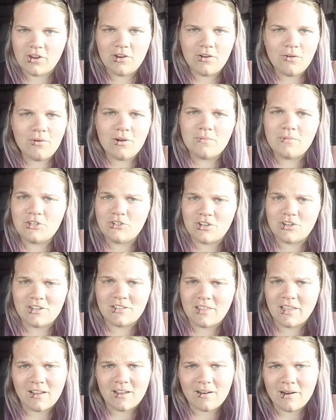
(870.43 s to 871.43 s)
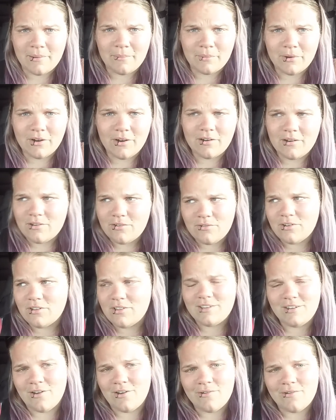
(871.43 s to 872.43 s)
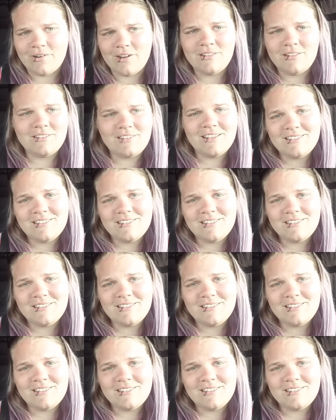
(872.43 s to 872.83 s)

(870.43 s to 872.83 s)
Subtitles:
You don't want to be treated like a number. You really don't.